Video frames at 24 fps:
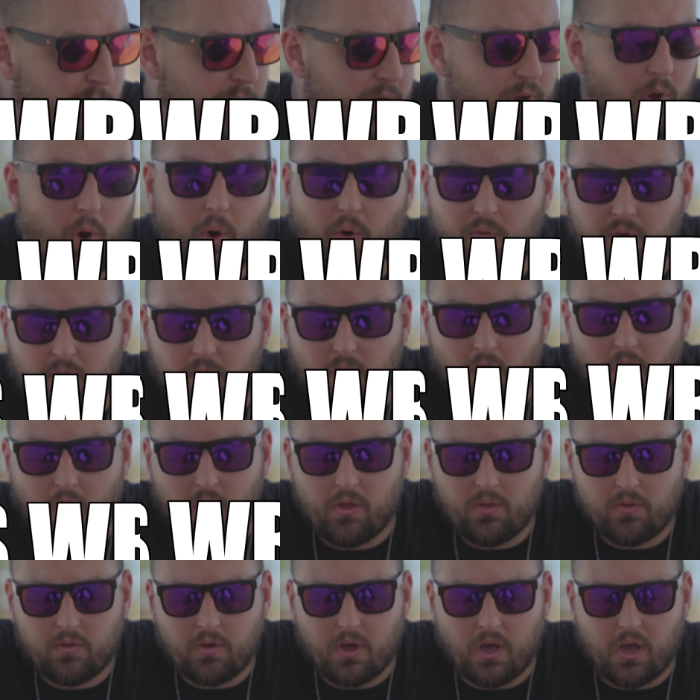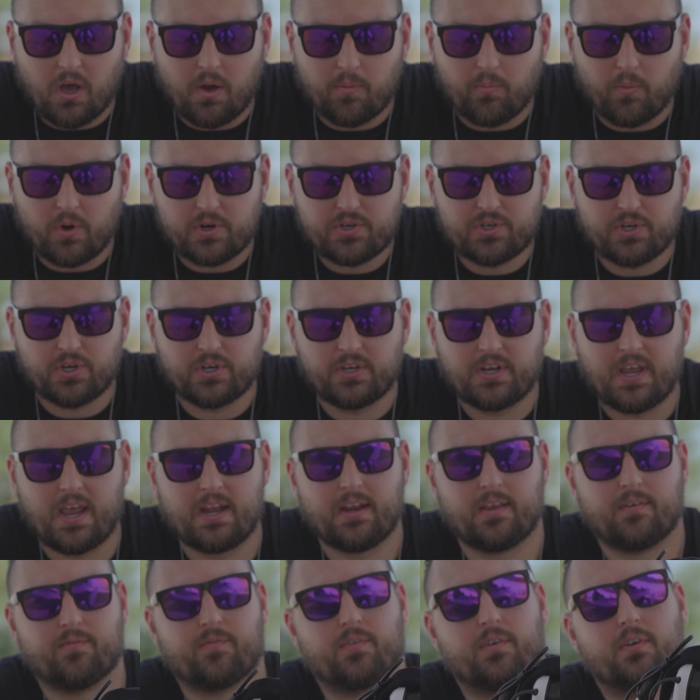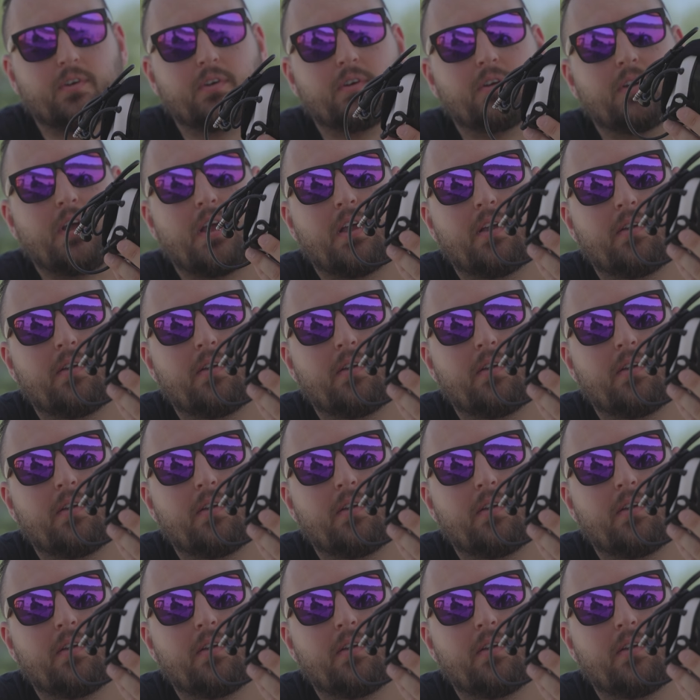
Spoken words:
But overall, what you're getting for